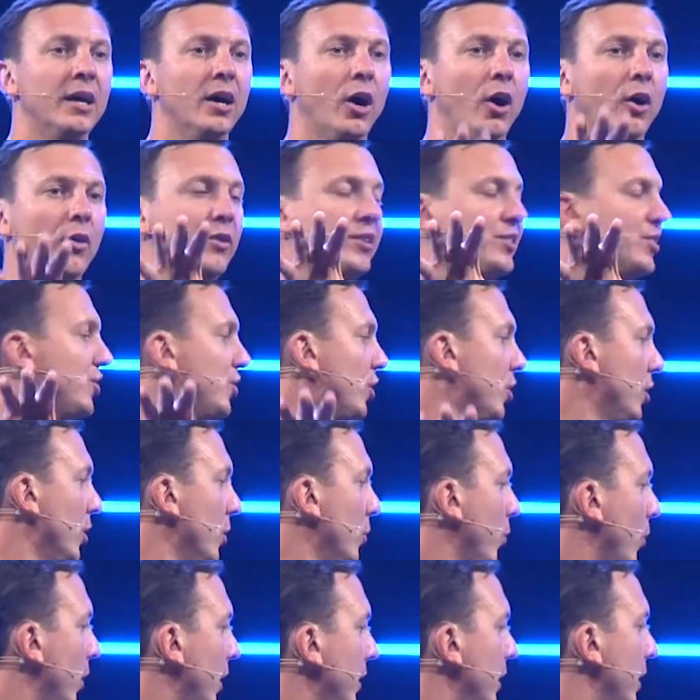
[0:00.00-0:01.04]
Oh, this is a
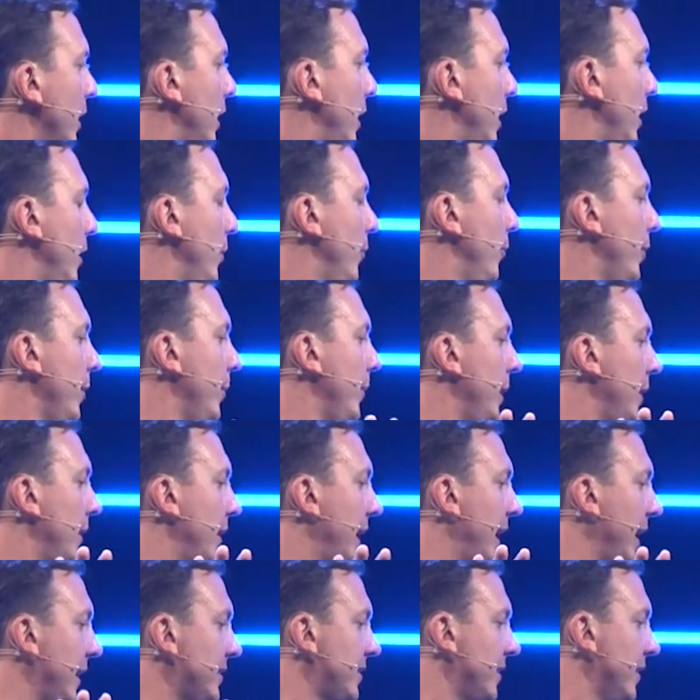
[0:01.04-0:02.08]
good one. Uh, what
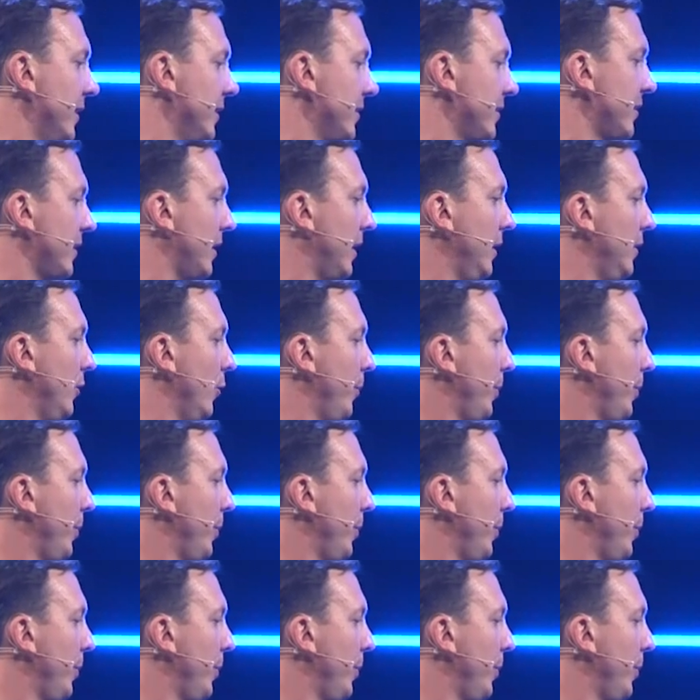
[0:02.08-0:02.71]
about Exodus? I know